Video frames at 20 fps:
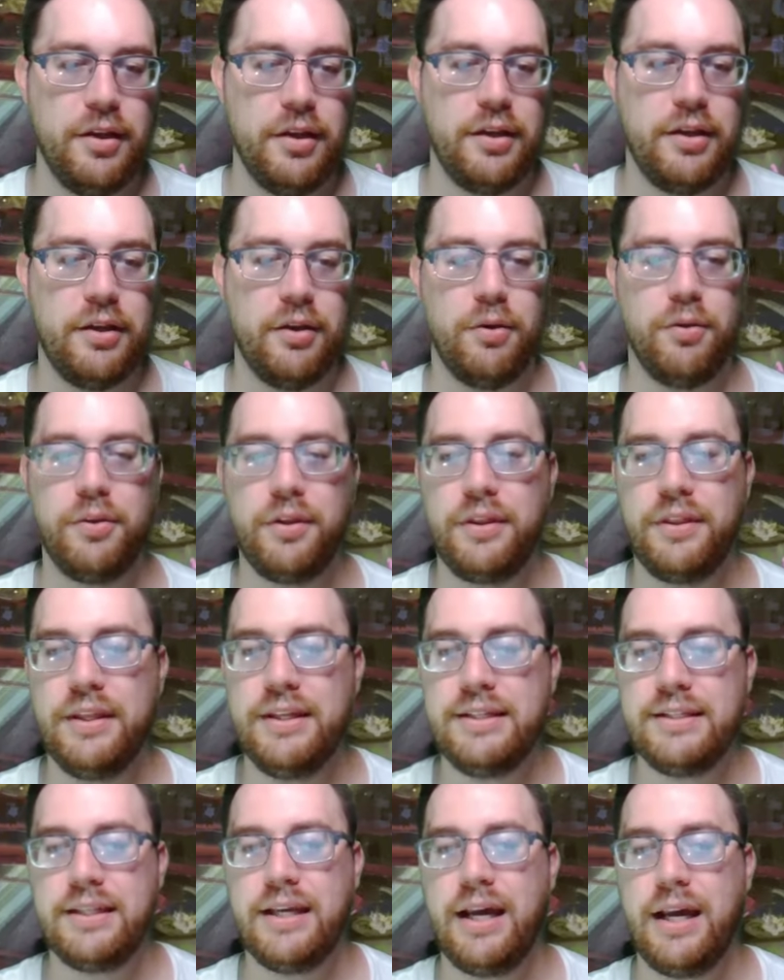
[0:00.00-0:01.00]
Now only
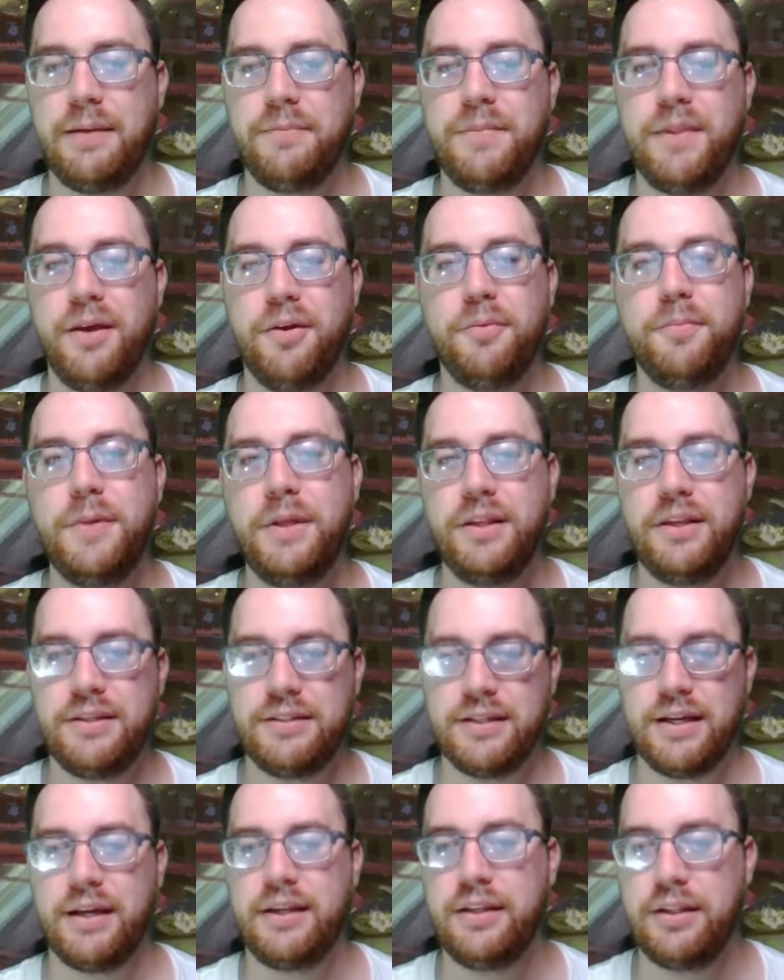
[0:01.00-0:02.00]
this time they'll be
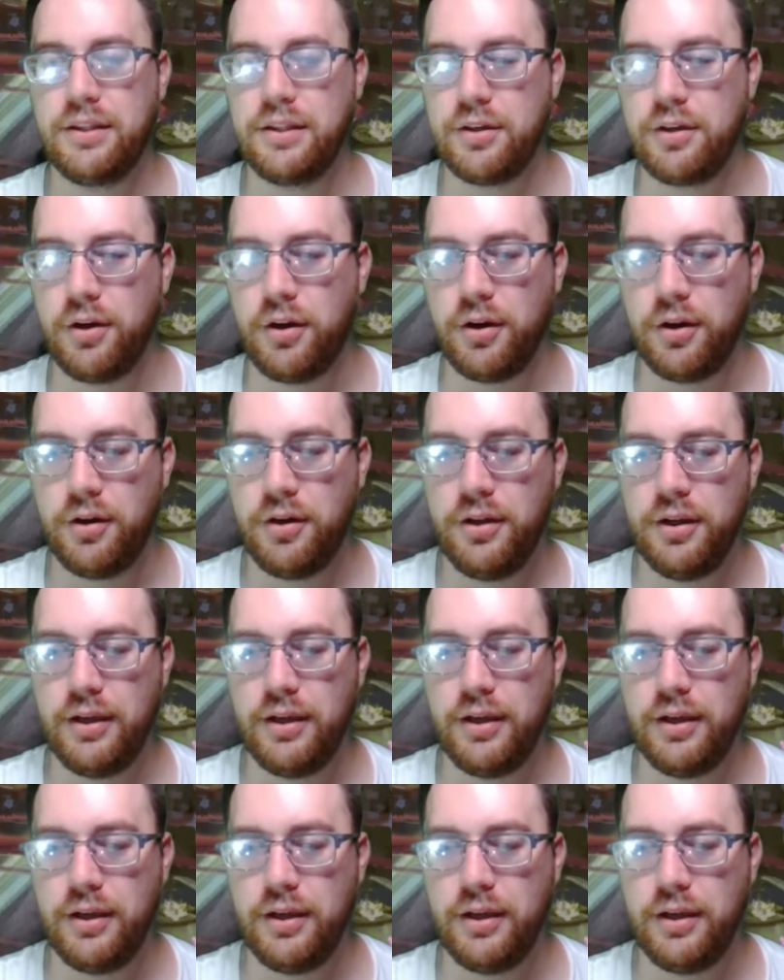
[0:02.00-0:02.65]
designing the card,